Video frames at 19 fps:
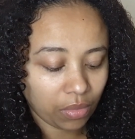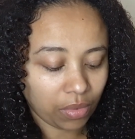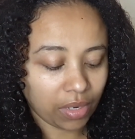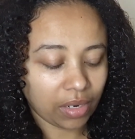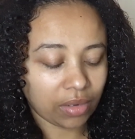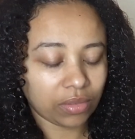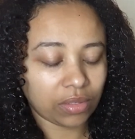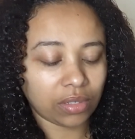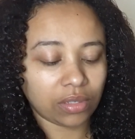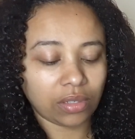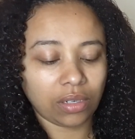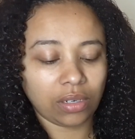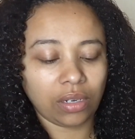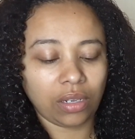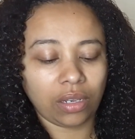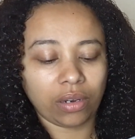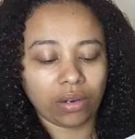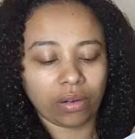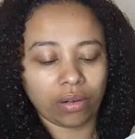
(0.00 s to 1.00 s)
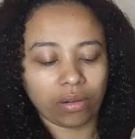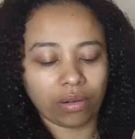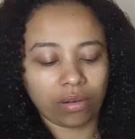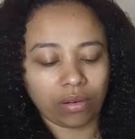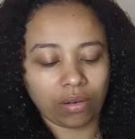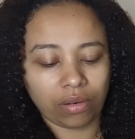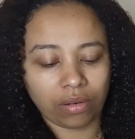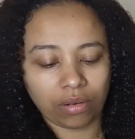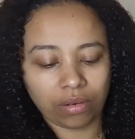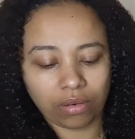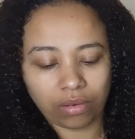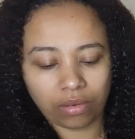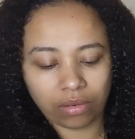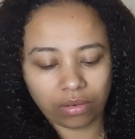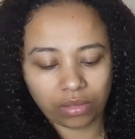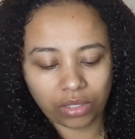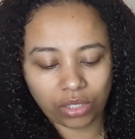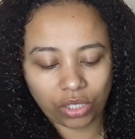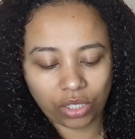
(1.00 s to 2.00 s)
what else is in here?
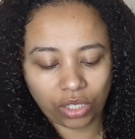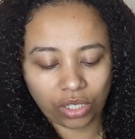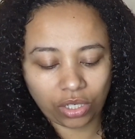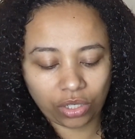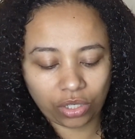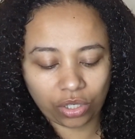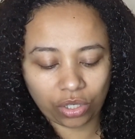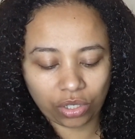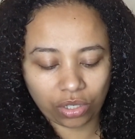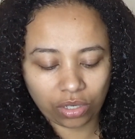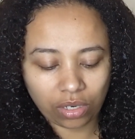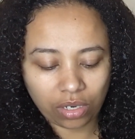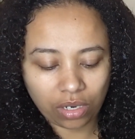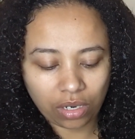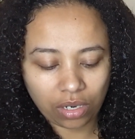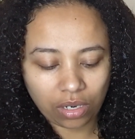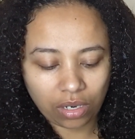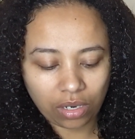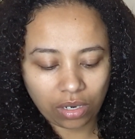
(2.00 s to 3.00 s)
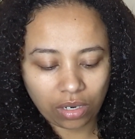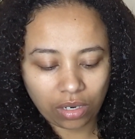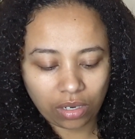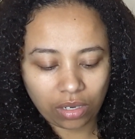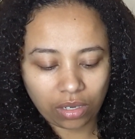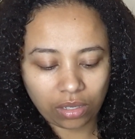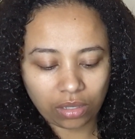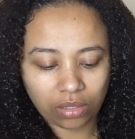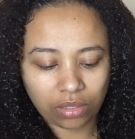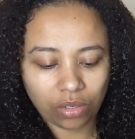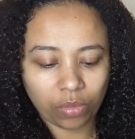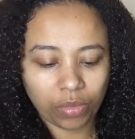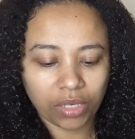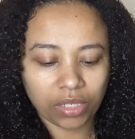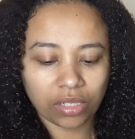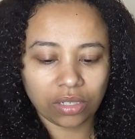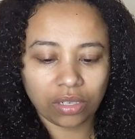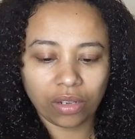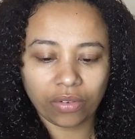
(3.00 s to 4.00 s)
Sheesh. So
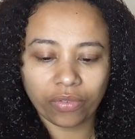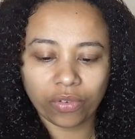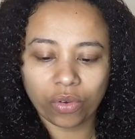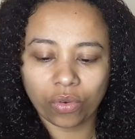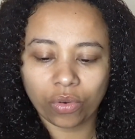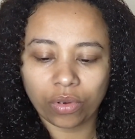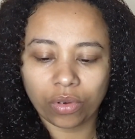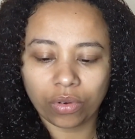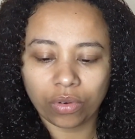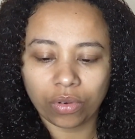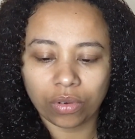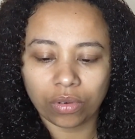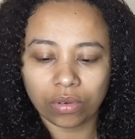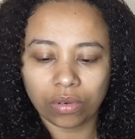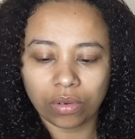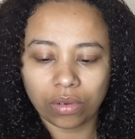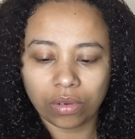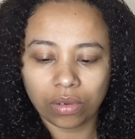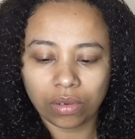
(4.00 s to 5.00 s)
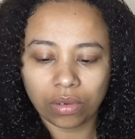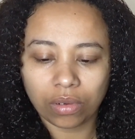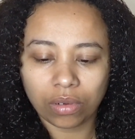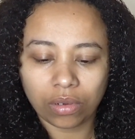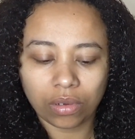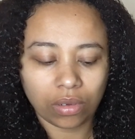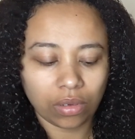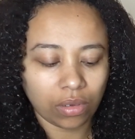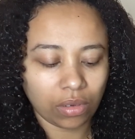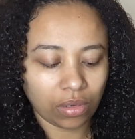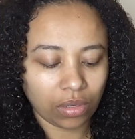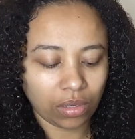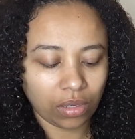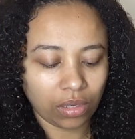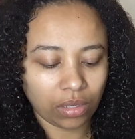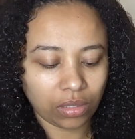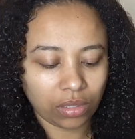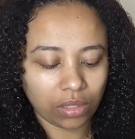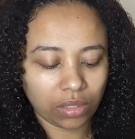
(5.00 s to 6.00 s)
much stuff going on.
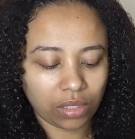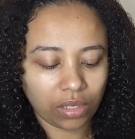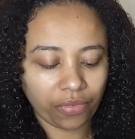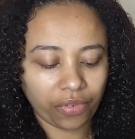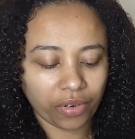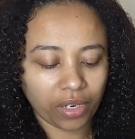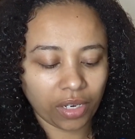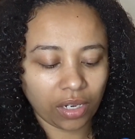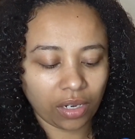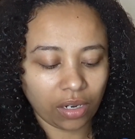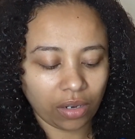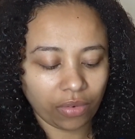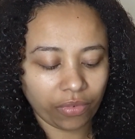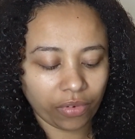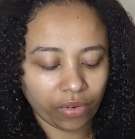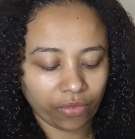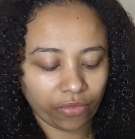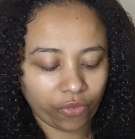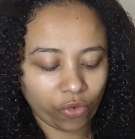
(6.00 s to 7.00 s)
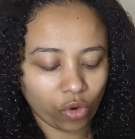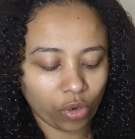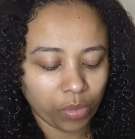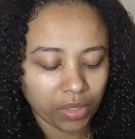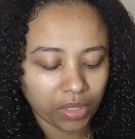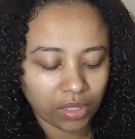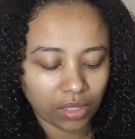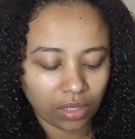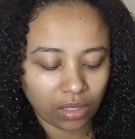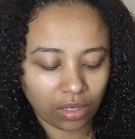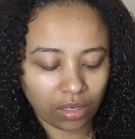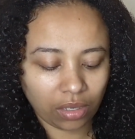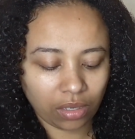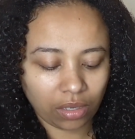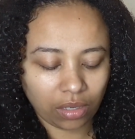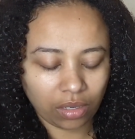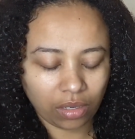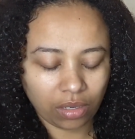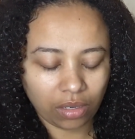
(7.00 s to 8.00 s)
Certificate of
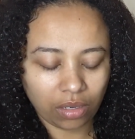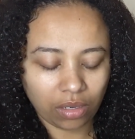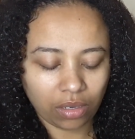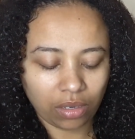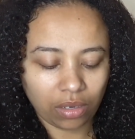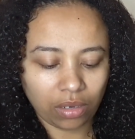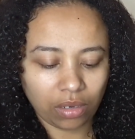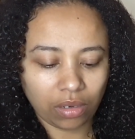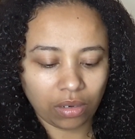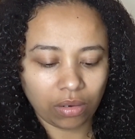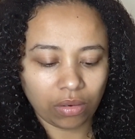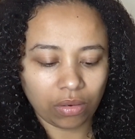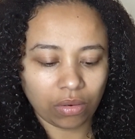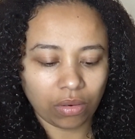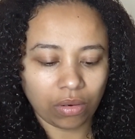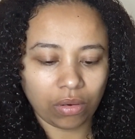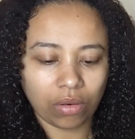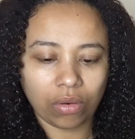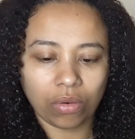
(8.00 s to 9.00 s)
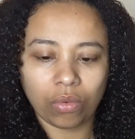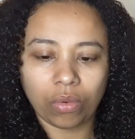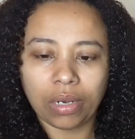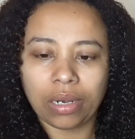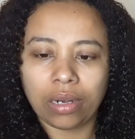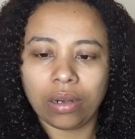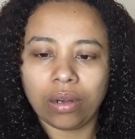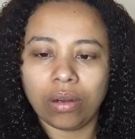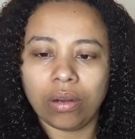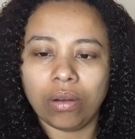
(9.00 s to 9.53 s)
conformity. Oh, wow.